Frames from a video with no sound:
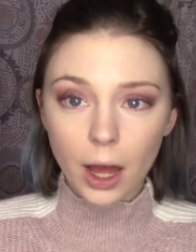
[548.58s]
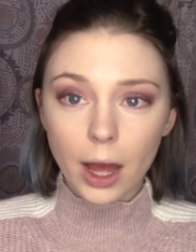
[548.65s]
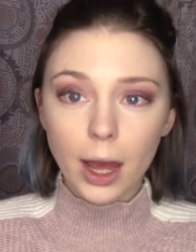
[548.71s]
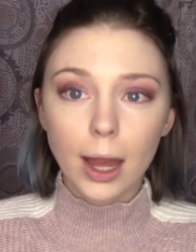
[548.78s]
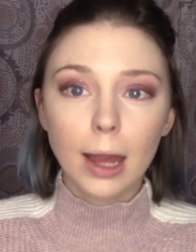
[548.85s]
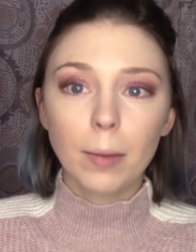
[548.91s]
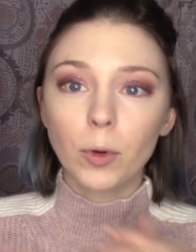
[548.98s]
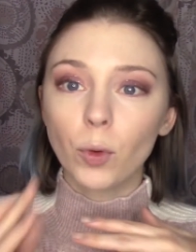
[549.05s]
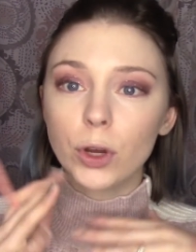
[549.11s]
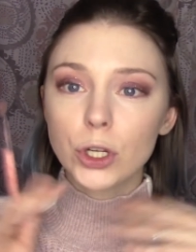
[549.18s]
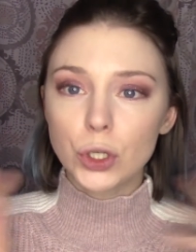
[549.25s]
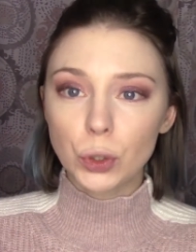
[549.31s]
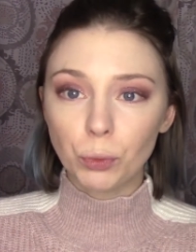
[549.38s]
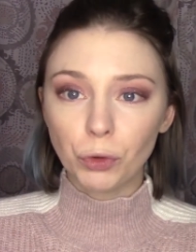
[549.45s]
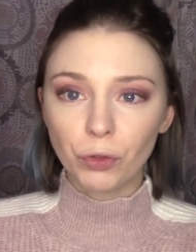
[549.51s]
am going
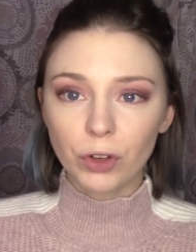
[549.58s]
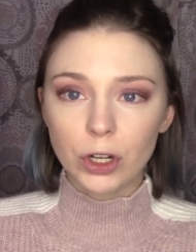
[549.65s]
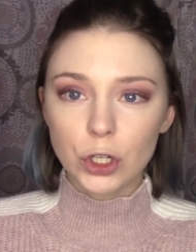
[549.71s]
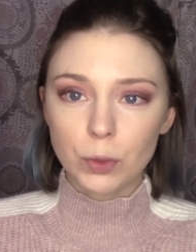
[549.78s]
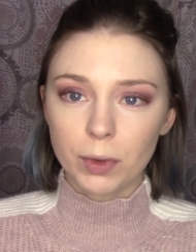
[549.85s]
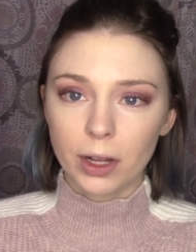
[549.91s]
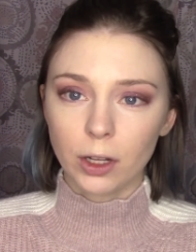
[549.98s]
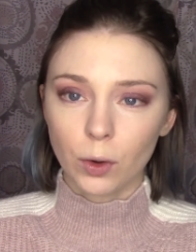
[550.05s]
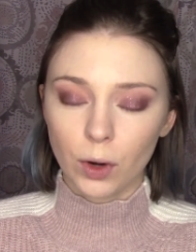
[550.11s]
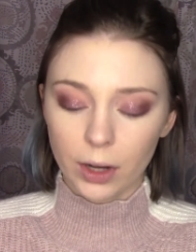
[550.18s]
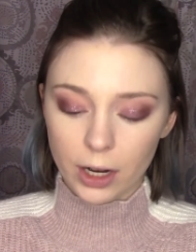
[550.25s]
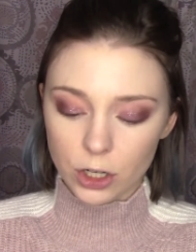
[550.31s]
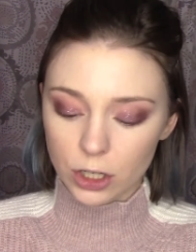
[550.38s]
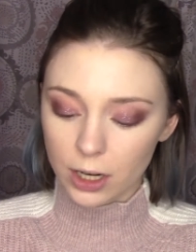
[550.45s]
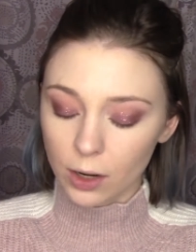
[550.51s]
to move on to my lower
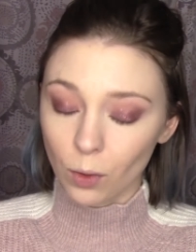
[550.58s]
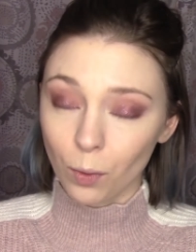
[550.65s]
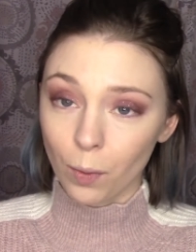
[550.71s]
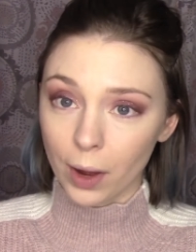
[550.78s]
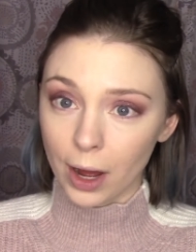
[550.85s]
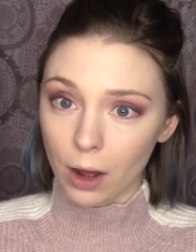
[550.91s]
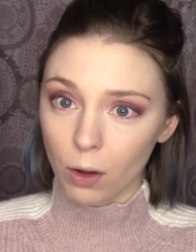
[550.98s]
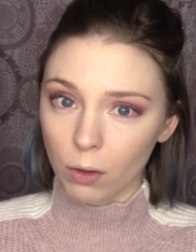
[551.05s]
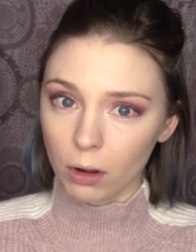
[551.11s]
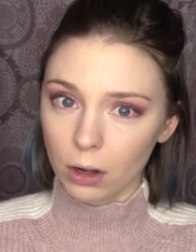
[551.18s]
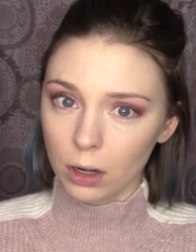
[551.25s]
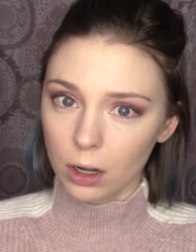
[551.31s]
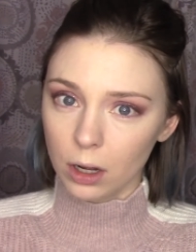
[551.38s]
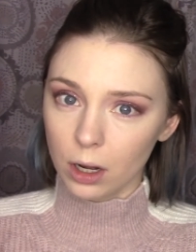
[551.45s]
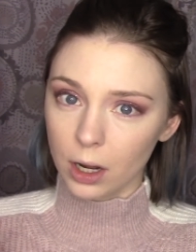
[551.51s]
lash line. Wow,
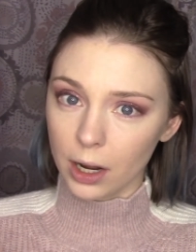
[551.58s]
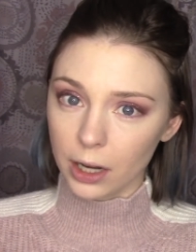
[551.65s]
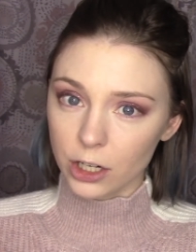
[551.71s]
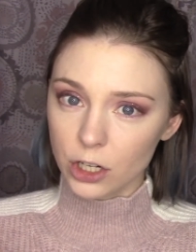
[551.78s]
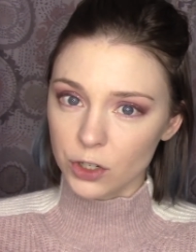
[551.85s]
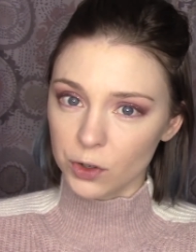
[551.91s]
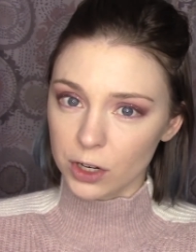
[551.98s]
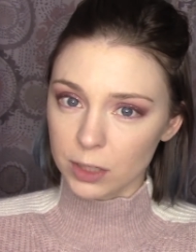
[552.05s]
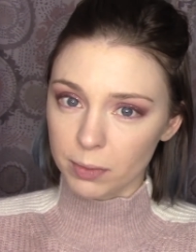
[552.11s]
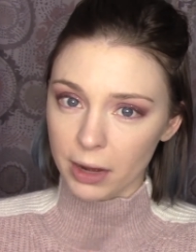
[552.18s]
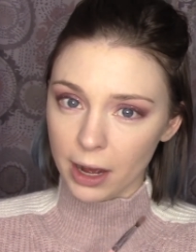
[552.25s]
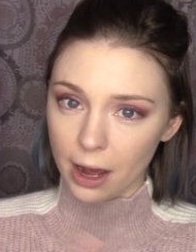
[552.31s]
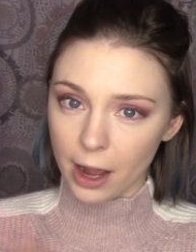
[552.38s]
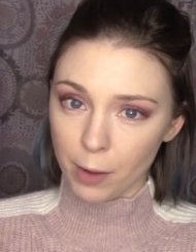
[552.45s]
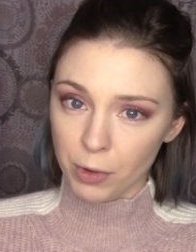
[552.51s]
I just noticed
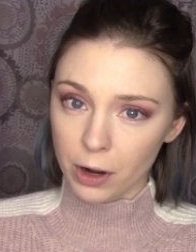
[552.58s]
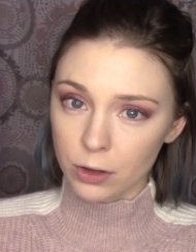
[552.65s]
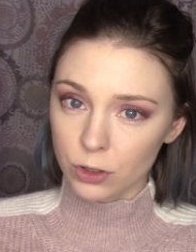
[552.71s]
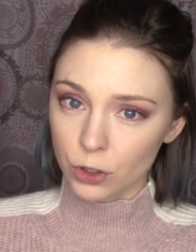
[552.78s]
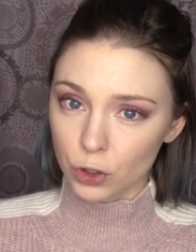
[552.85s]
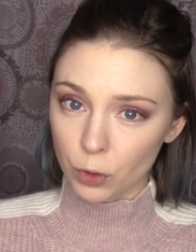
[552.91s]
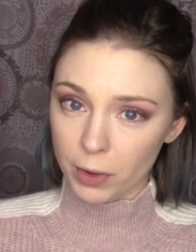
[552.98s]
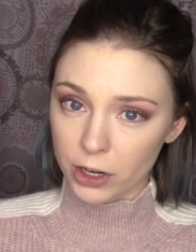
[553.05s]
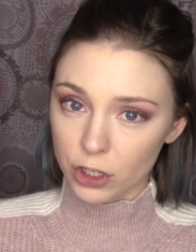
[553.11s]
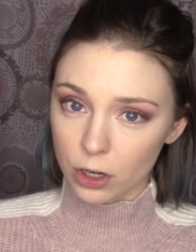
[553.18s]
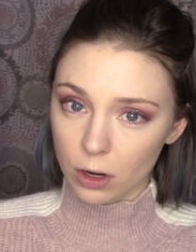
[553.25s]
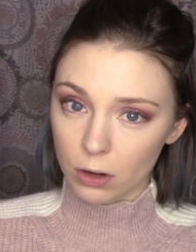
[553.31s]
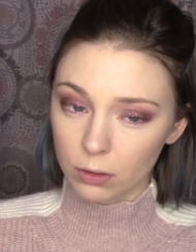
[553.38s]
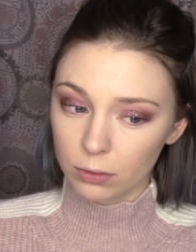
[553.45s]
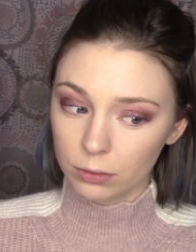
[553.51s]
my eyebrows don't match at
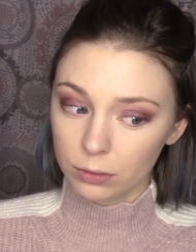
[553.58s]
all.